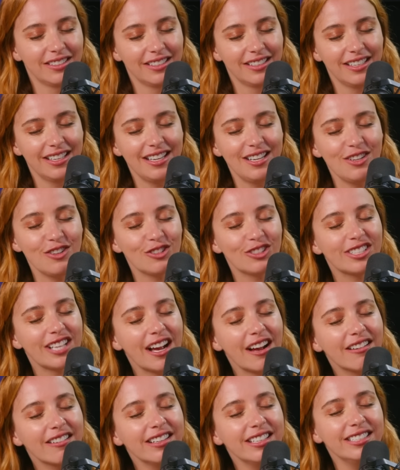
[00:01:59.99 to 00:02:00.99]
You
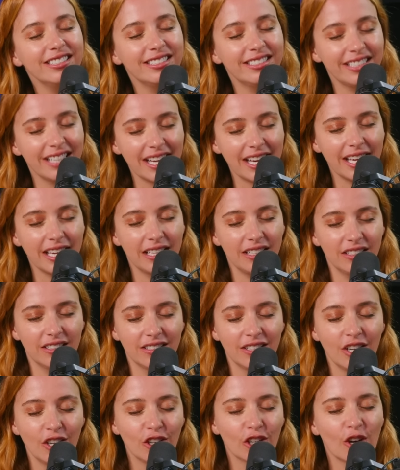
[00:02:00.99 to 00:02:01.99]
sound insane. Okay,
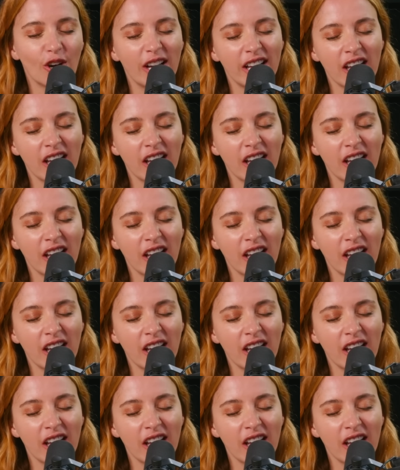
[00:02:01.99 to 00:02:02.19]
if I was